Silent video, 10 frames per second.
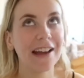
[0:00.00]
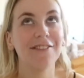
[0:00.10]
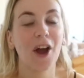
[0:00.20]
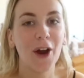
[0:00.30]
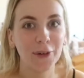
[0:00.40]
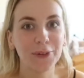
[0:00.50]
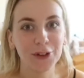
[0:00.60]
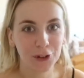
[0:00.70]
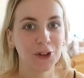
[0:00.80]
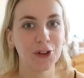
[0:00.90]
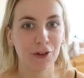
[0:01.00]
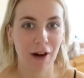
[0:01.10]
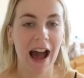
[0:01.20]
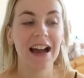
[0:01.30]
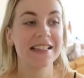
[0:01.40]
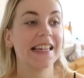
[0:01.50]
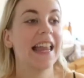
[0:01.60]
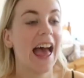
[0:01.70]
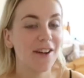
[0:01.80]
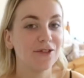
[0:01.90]
I have only just cracked
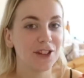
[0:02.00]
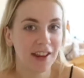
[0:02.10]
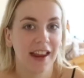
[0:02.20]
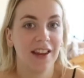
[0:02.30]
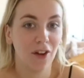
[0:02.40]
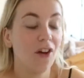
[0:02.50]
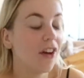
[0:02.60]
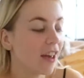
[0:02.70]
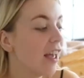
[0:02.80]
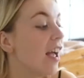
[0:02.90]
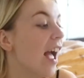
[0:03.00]
an everyday look.